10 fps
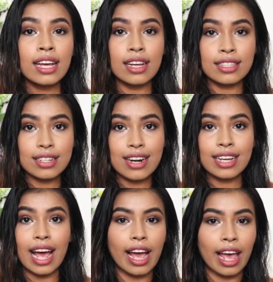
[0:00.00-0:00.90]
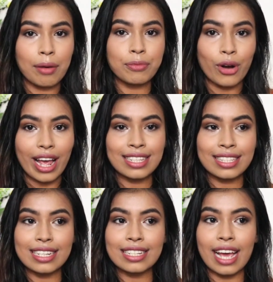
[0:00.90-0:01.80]
considering I am dry
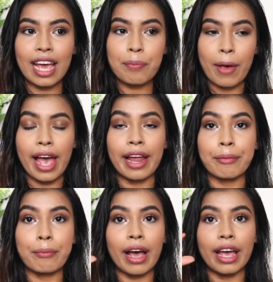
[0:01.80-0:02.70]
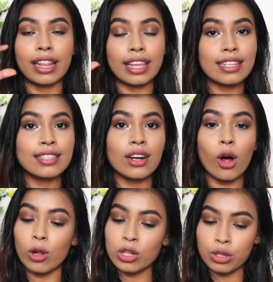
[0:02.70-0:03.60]
skin type and my lids are
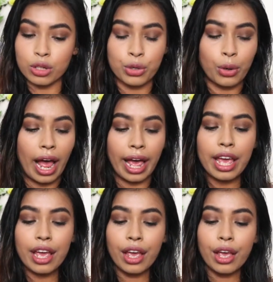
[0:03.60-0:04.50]
also dry.